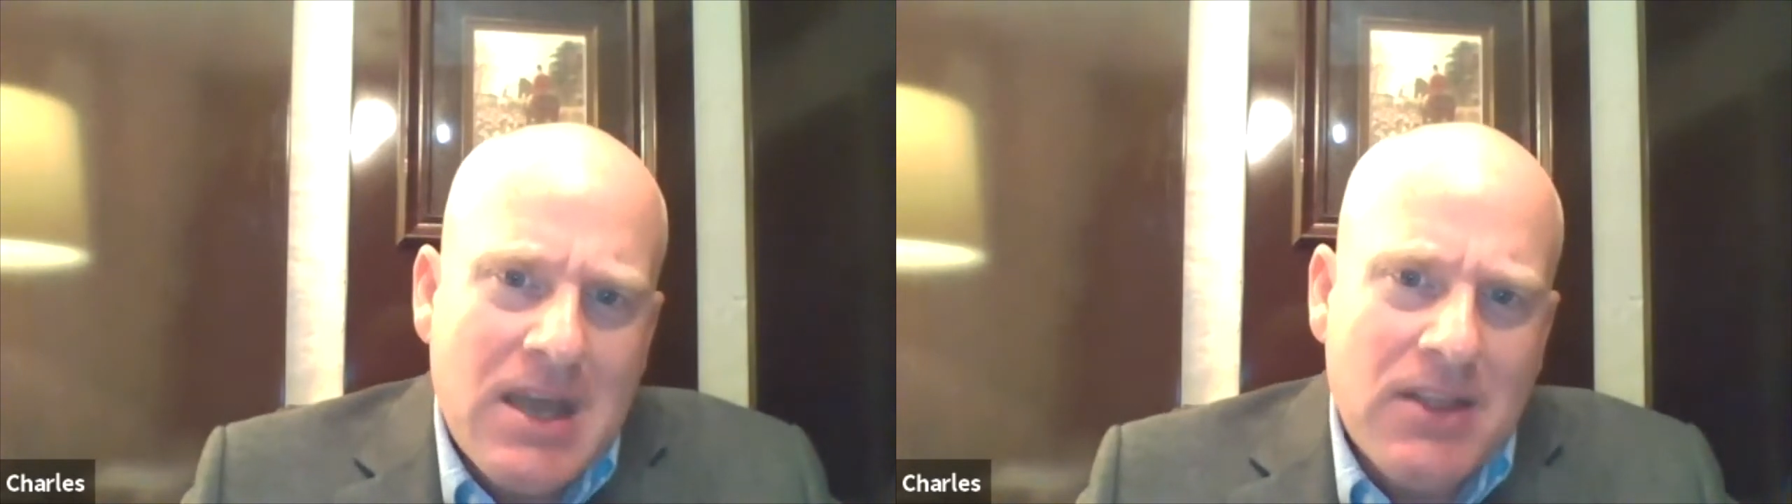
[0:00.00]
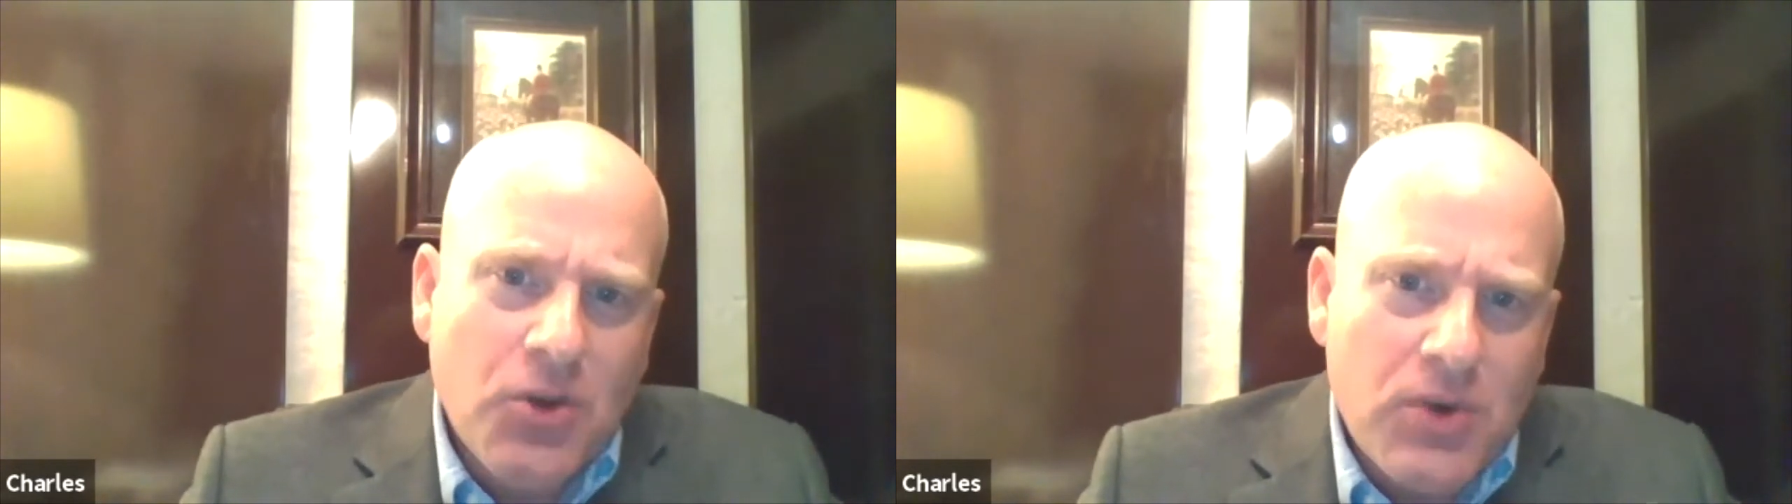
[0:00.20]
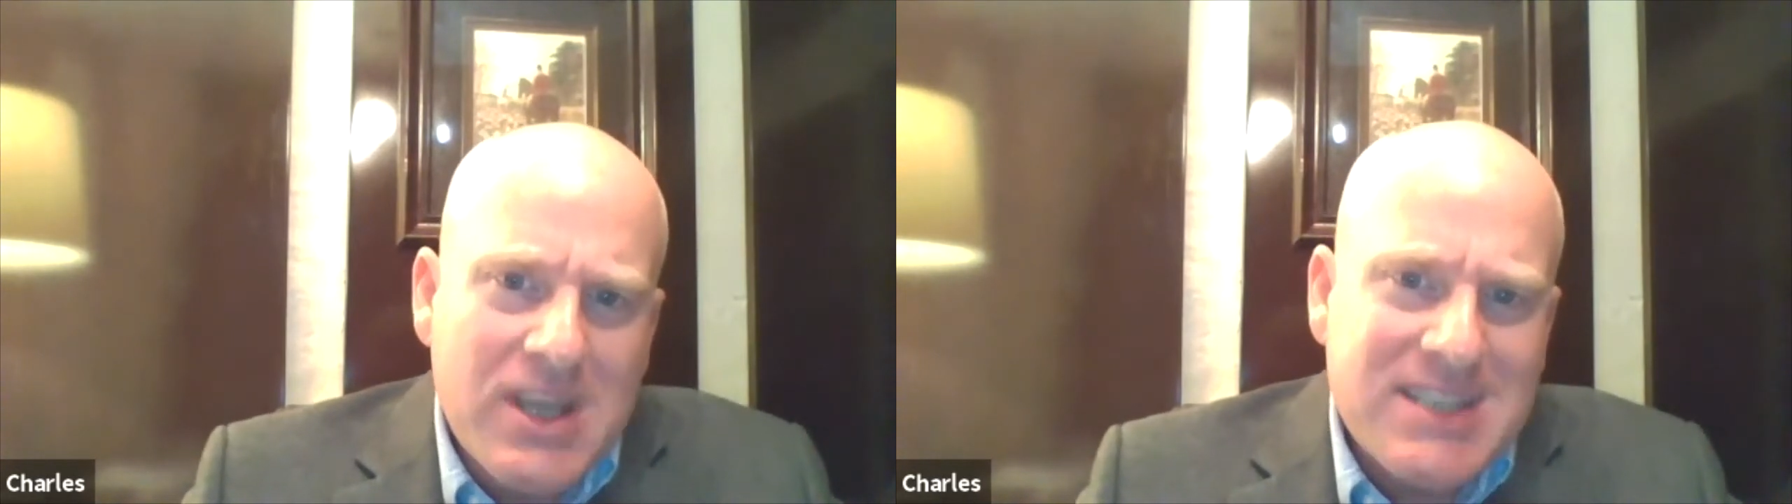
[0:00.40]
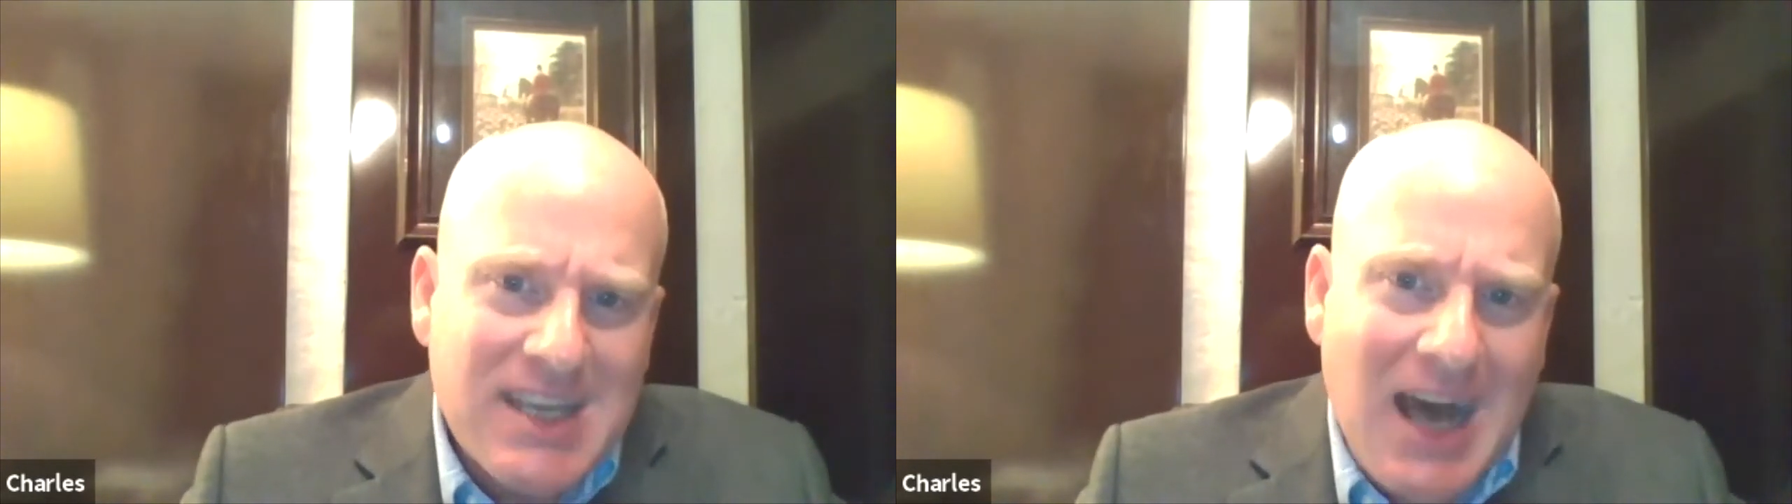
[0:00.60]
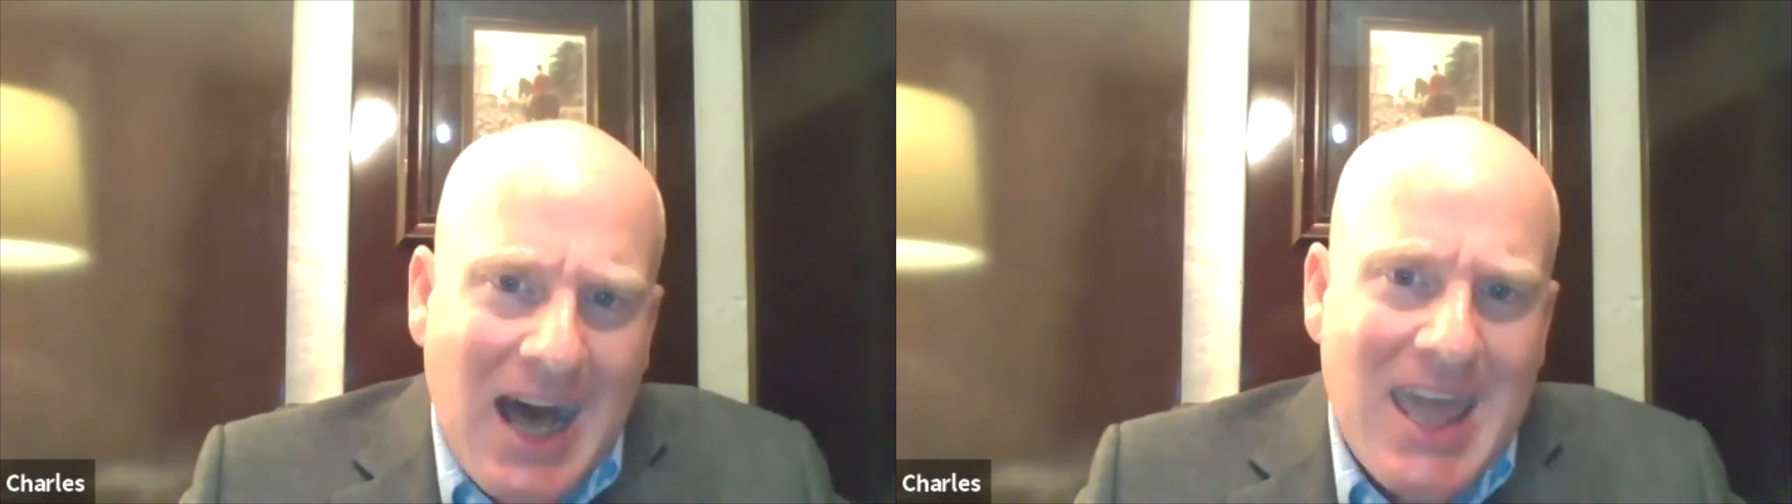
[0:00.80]
the
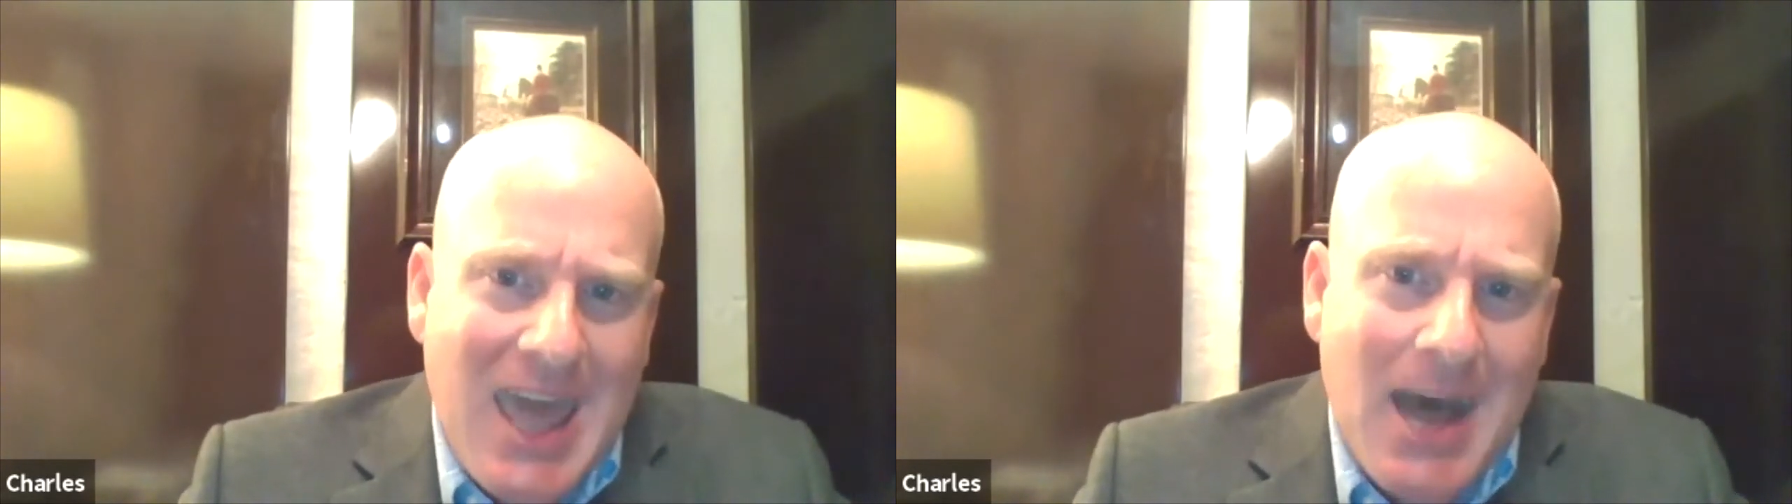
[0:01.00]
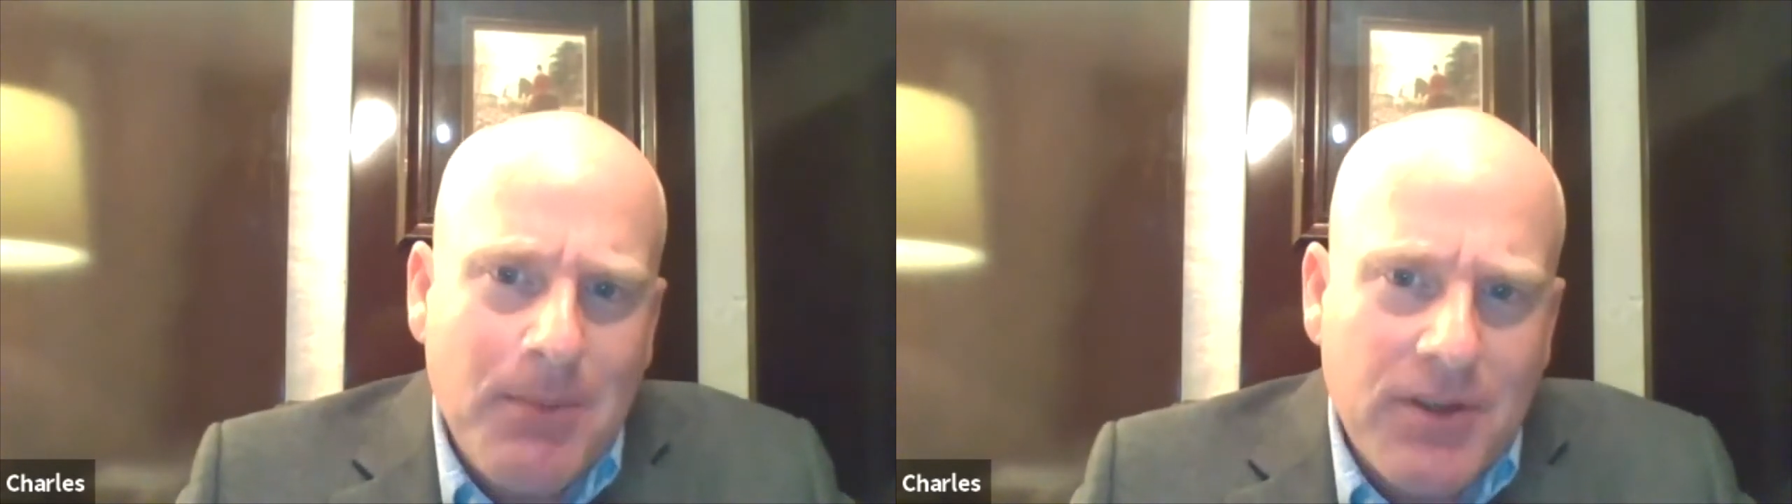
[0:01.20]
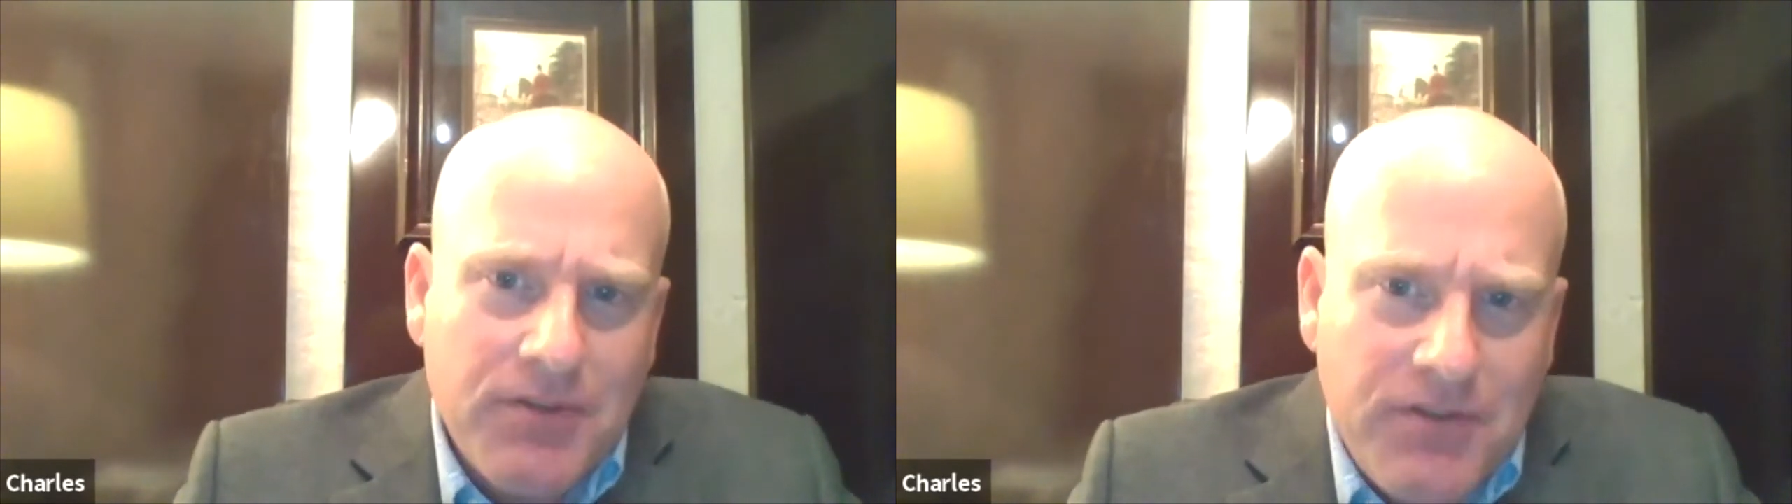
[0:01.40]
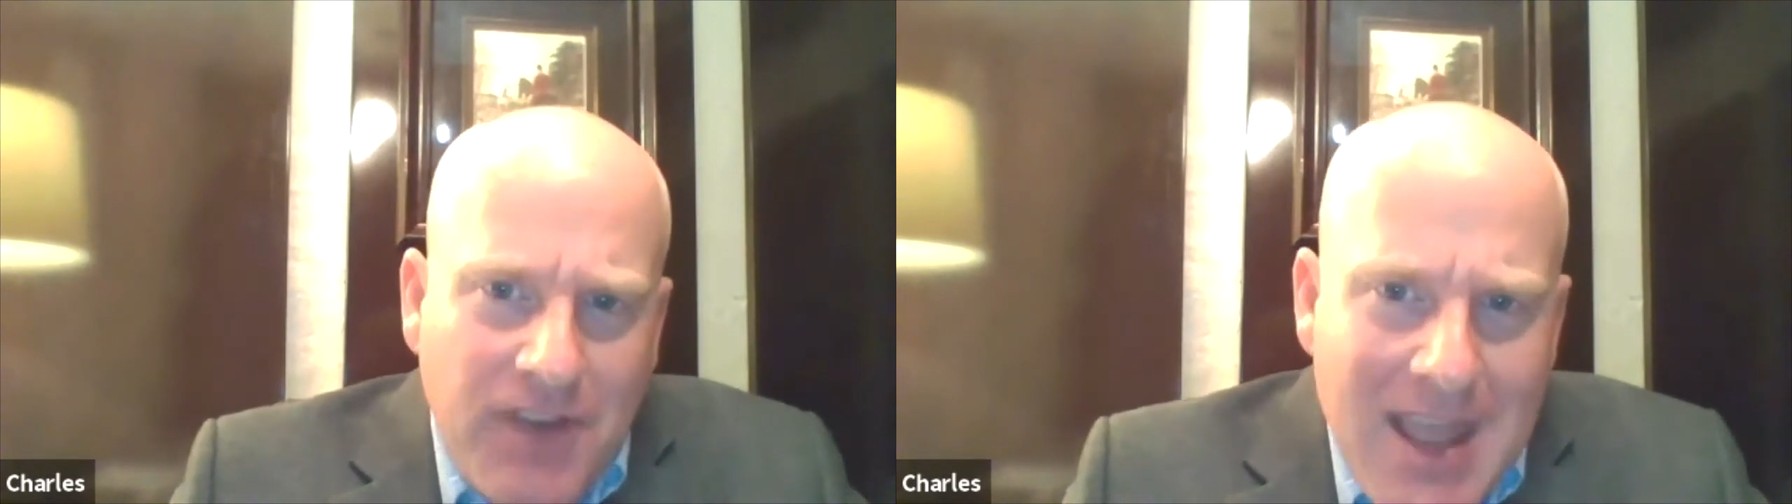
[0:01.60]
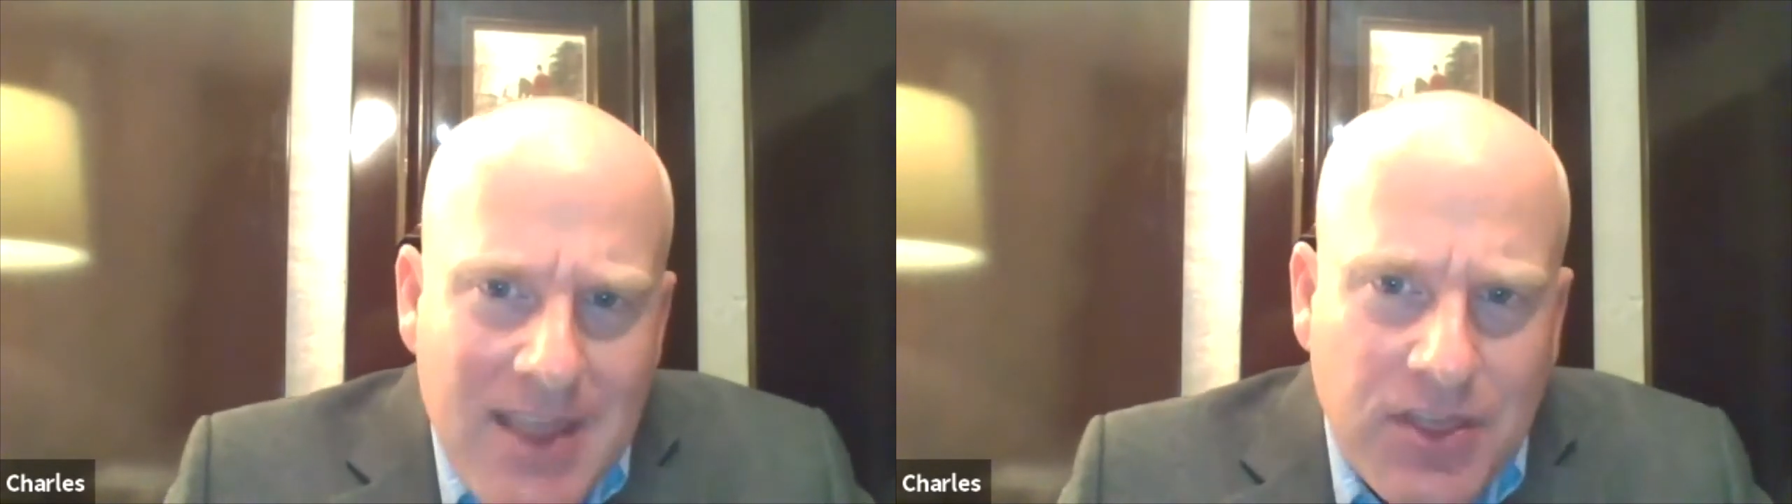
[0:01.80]
reason I am the
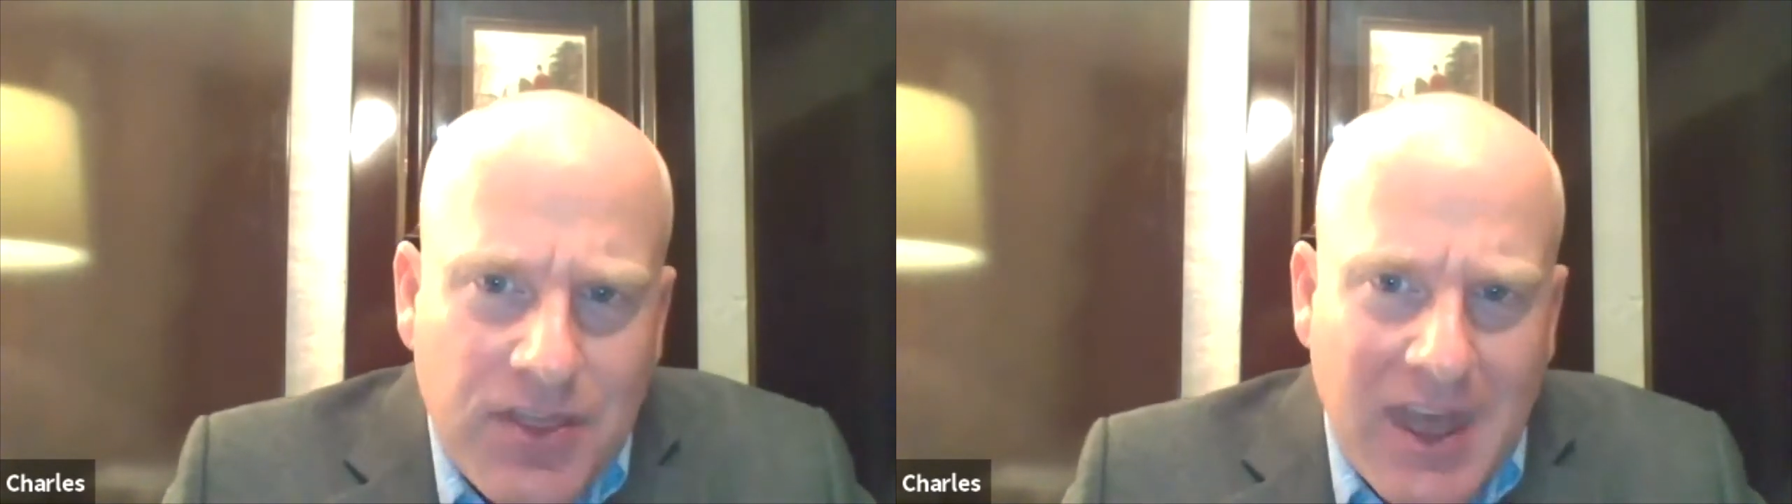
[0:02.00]
faith